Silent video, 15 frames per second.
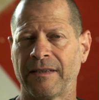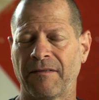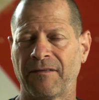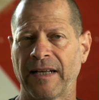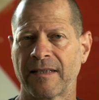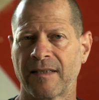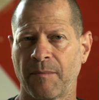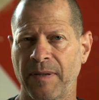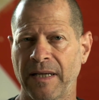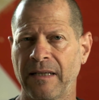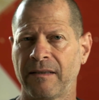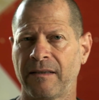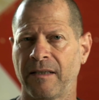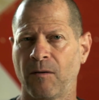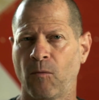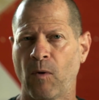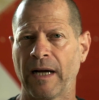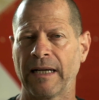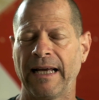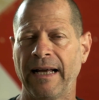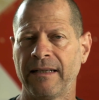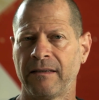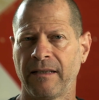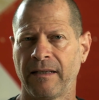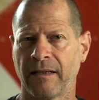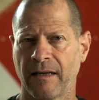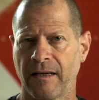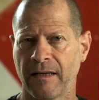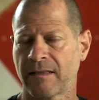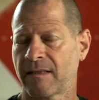the flexibility while
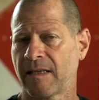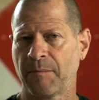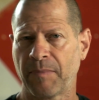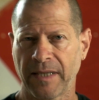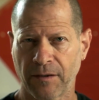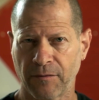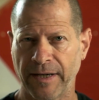editing is simply